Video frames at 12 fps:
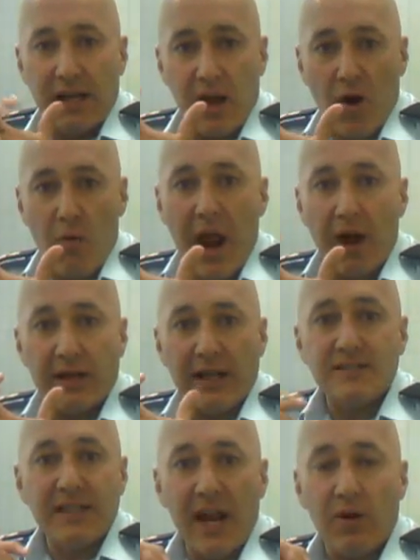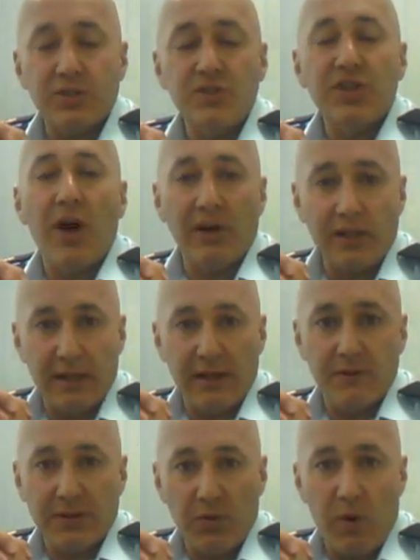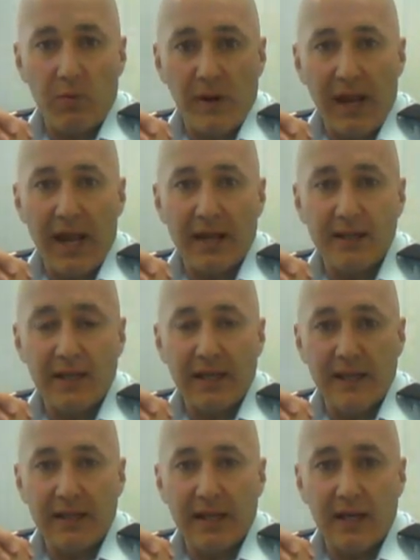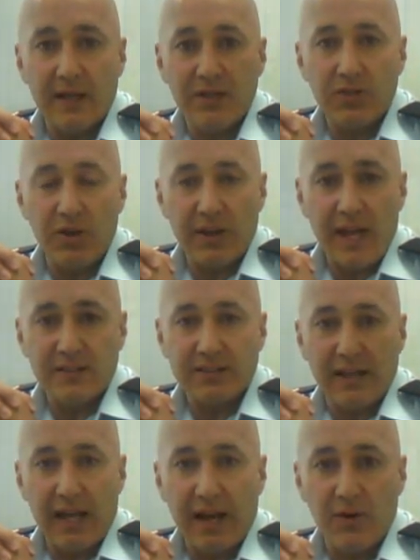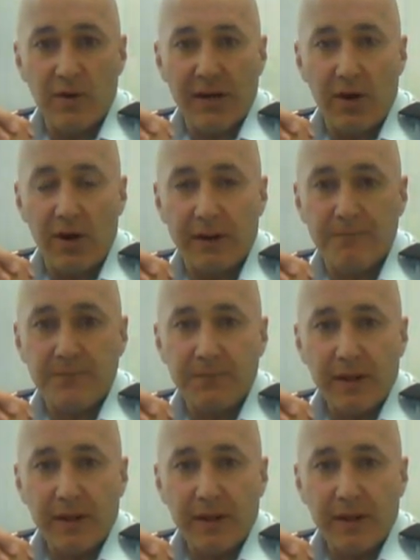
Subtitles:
around us now is totally different to what we had in 2008 or 9.